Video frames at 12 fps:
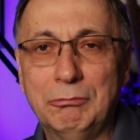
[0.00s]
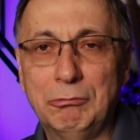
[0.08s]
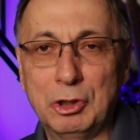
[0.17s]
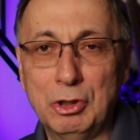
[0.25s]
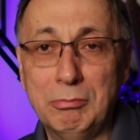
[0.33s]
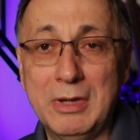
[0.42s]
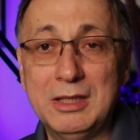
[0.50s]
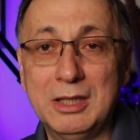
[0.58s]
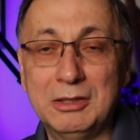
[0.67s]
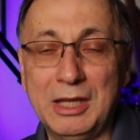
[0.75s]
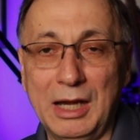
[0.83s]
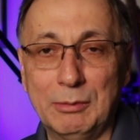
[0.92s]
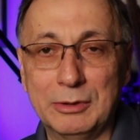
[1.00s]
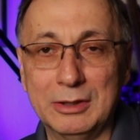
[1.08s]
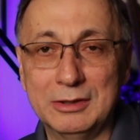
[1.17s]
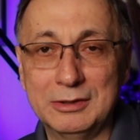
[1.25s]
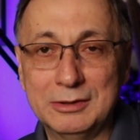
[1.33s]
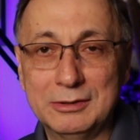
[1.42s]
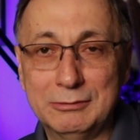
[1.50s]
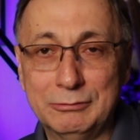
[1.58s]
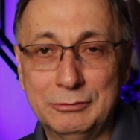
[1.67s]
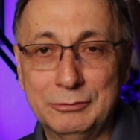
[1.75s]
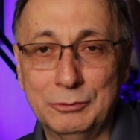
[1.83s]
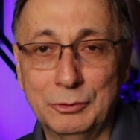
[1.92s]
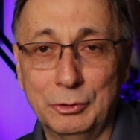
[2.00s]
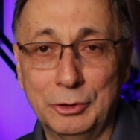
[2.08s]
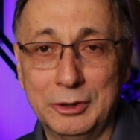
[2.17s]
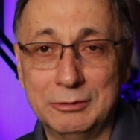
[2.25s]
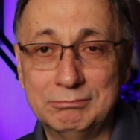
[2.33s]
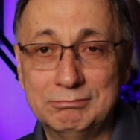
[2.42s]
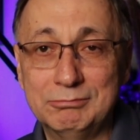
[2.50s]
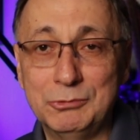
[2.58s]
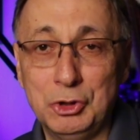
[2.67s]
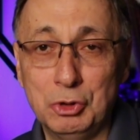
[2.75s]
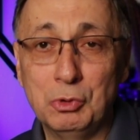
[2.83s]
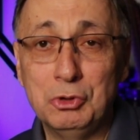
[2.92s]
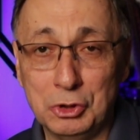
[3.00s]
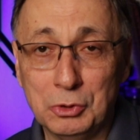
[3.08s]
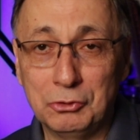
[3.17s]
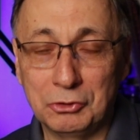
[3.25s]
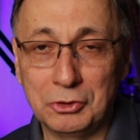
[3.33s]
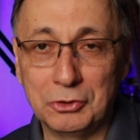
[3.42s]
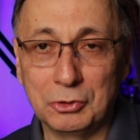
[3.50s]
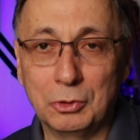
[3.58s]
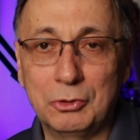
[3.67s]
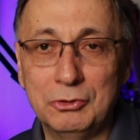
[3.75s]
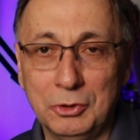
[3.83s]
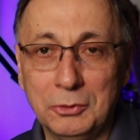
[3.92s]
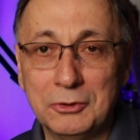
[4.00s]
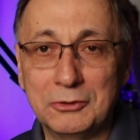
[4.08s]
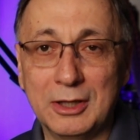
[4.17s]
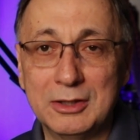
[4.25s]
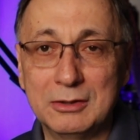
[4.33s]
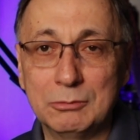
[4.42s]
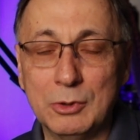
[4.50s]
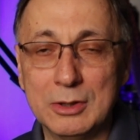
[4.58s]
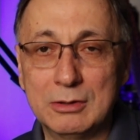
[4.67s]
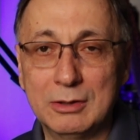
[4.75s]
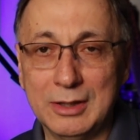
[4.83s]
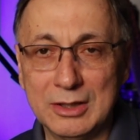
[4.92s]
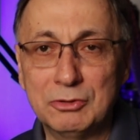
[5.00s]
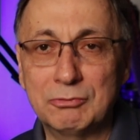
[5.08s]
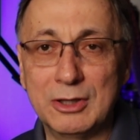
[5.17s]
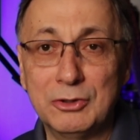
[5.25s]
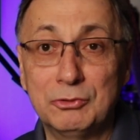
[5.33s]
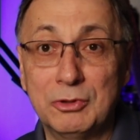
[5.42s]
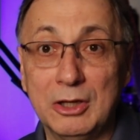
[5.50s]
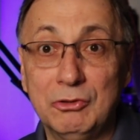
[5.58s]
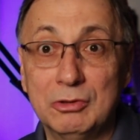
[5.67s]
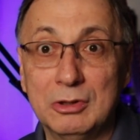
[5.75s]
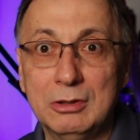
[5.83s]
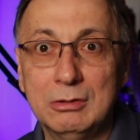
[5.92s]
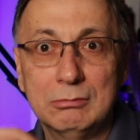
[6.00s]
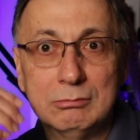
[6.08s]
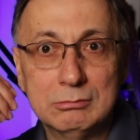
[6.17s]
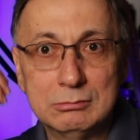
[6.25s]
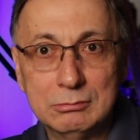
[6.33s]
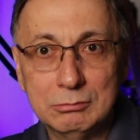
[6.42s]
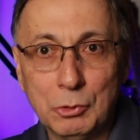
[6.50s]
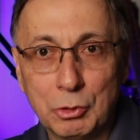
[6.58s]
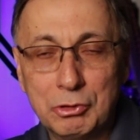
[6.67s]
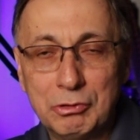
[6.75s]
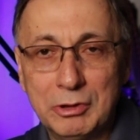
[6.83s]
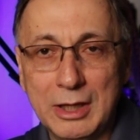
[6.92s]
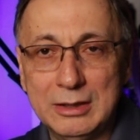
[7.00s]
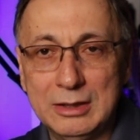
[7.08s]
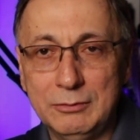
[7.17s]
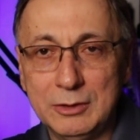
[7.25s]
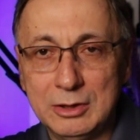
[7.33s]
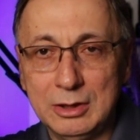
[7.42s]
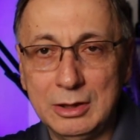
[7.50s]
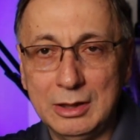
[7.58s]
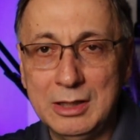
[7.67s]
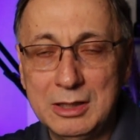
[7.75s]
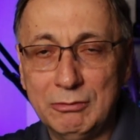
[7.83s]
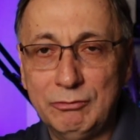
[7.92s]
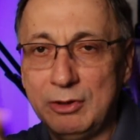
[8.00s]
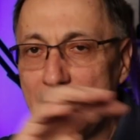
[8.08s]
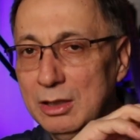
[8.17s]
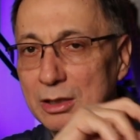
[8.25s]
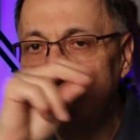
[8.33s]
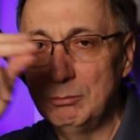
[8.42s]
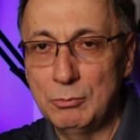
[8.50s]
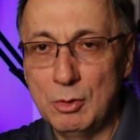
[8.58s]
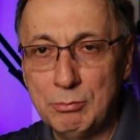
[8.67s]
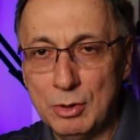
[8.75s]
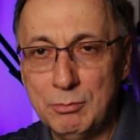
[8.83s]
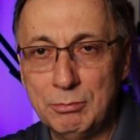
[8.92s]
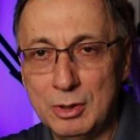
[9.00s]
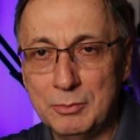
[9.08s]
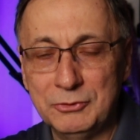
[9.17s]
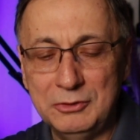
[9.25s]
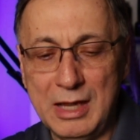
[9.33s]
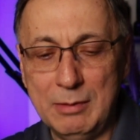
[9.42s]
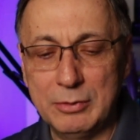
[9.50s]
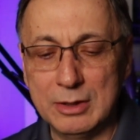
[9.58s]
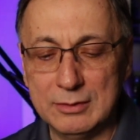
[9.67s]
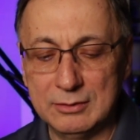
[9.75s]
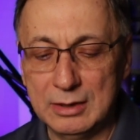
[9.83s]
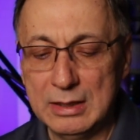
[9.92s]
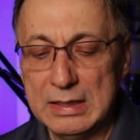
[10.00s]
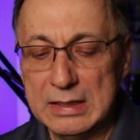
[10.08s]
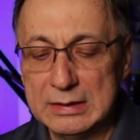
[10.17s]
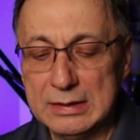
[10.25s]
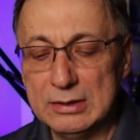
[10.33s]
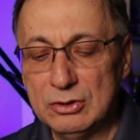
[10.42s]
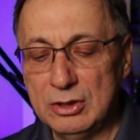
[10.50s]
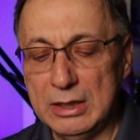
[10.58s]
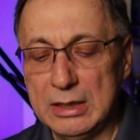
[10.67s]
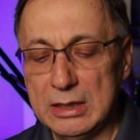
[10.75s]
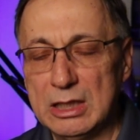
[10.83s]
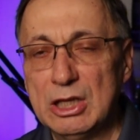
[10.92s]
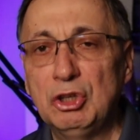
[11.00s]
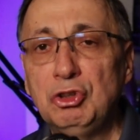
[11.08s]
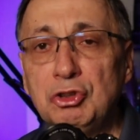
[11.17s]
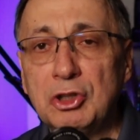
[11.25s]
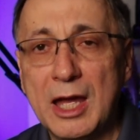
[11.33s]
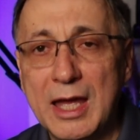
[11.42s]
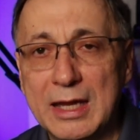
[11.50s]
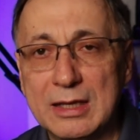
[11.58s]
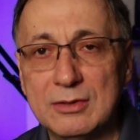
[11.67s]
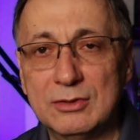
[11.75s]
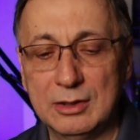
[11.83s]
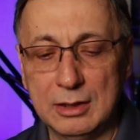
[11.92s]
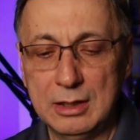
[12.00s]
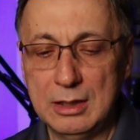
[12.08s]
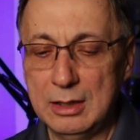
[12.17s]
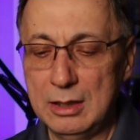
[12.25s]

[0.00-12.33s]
recommended camera for new users or users that want less frustration, more creativity in the field, boom, boom, boom, snappiness. This thing shines.